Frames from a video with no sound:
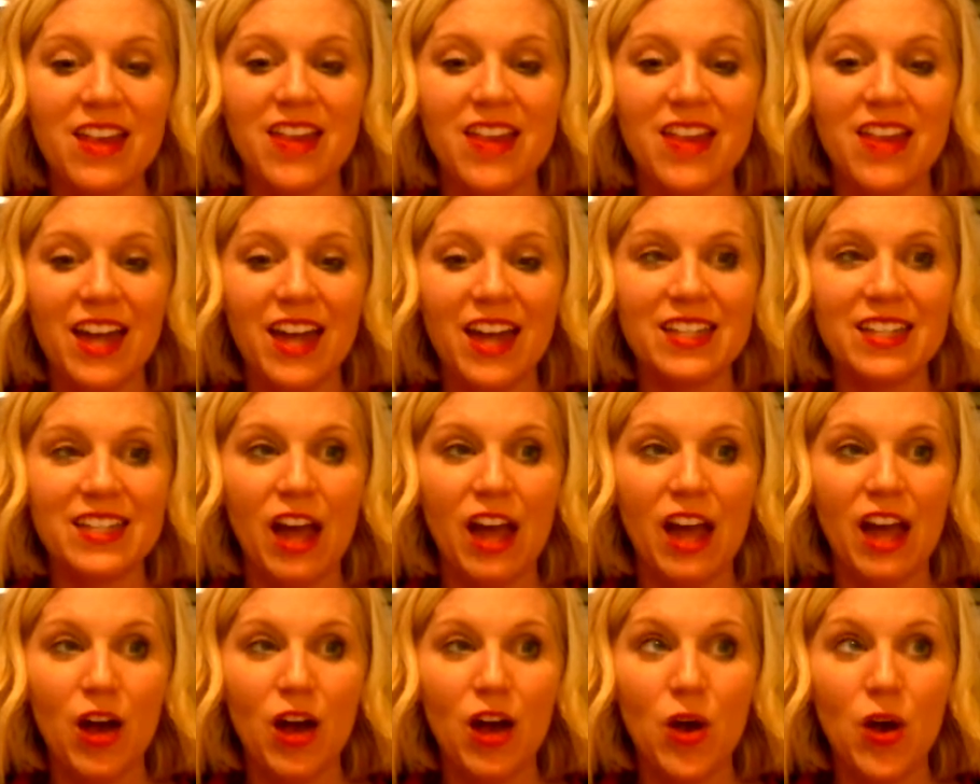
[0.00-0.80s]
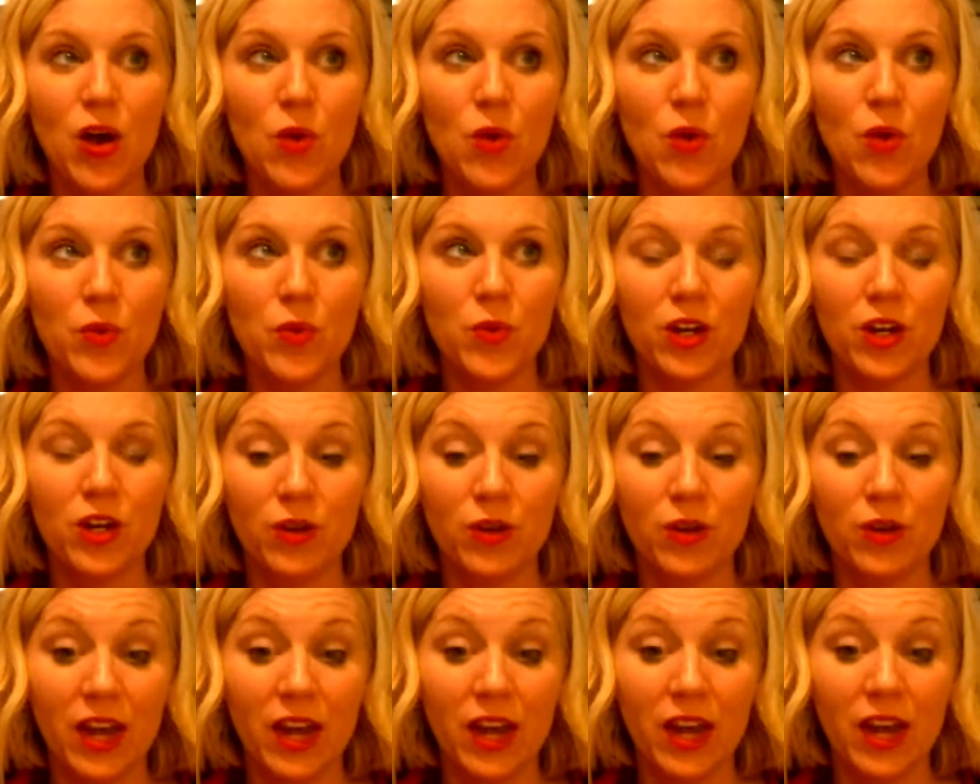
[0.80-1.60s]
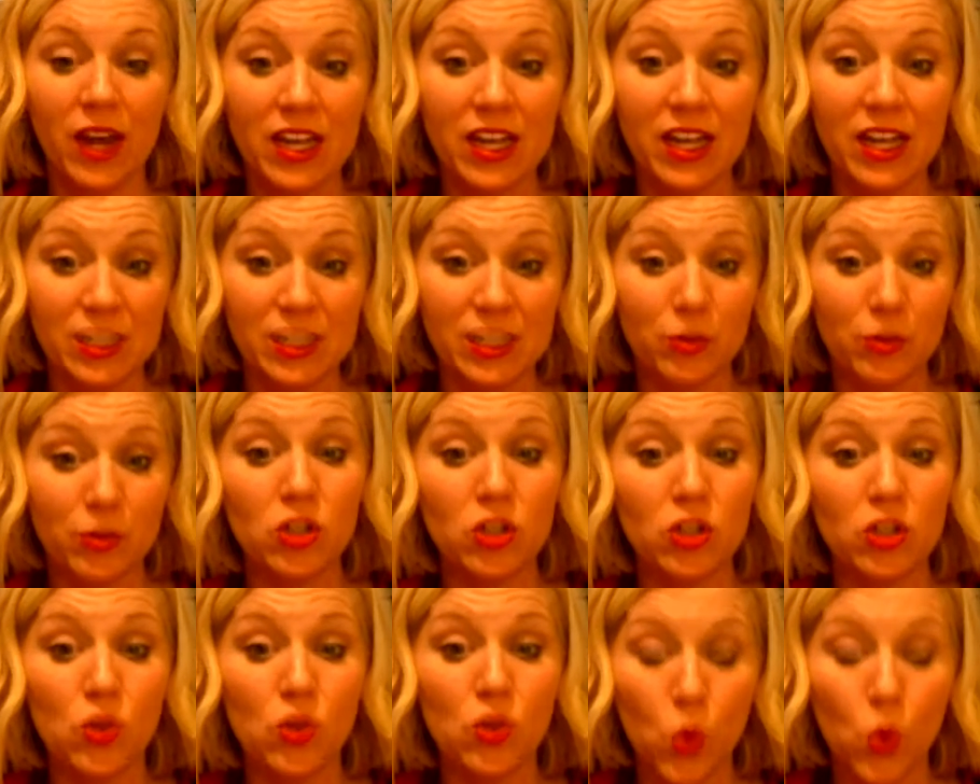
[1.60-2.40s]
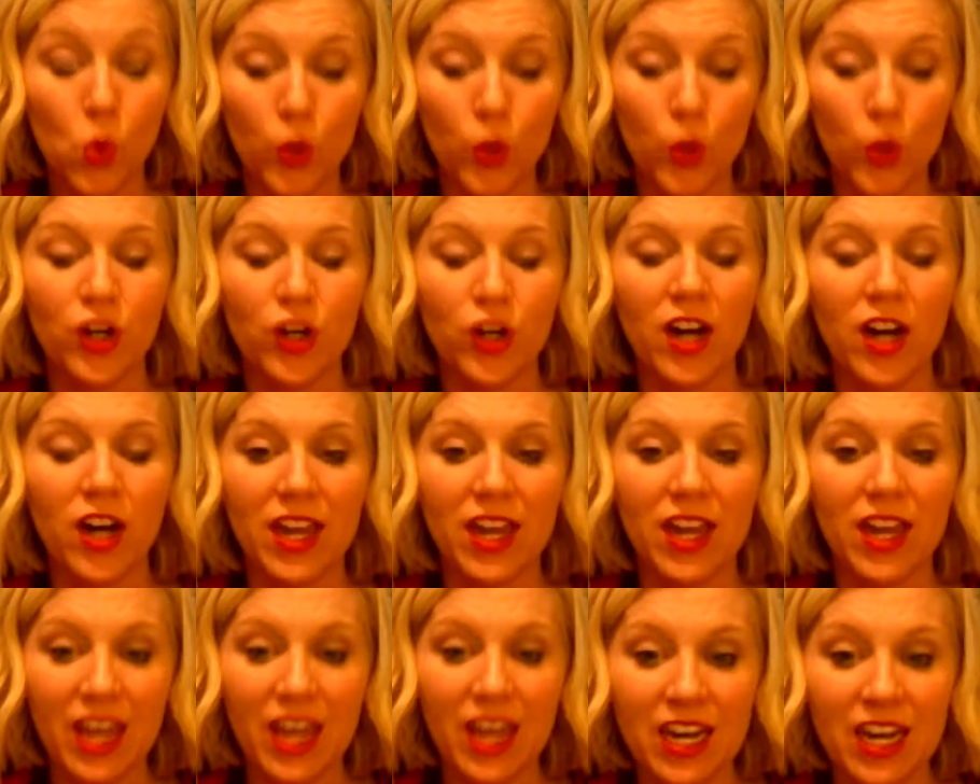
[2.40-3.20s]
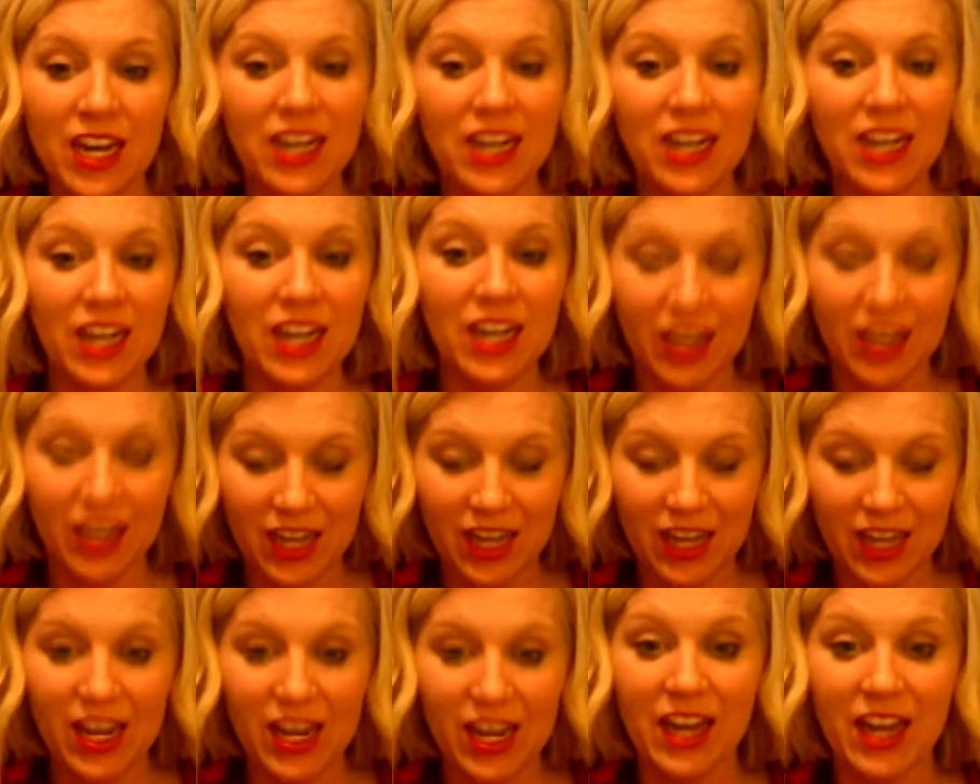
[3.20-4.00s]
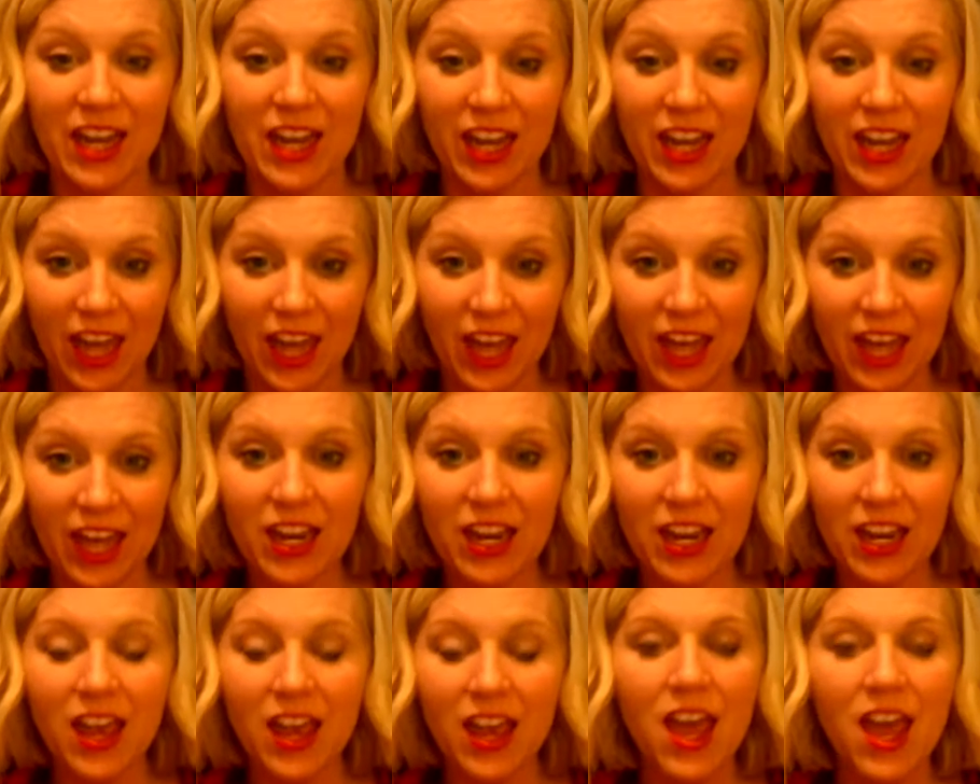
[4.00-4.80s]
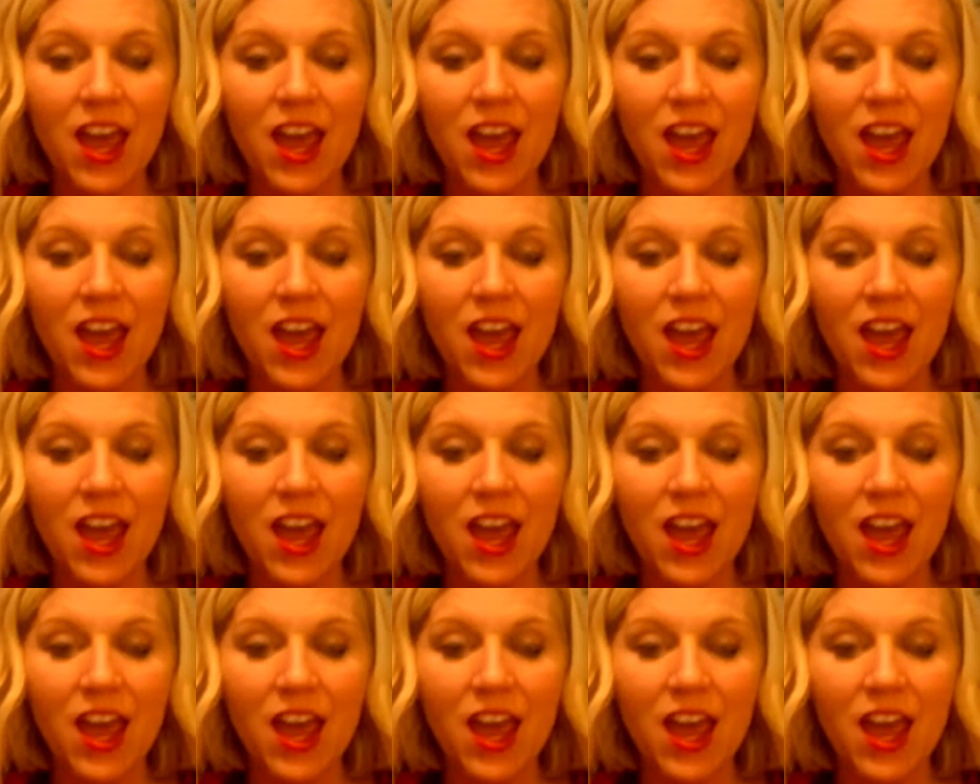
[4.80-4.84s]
That is how we create customers who order again and again and again.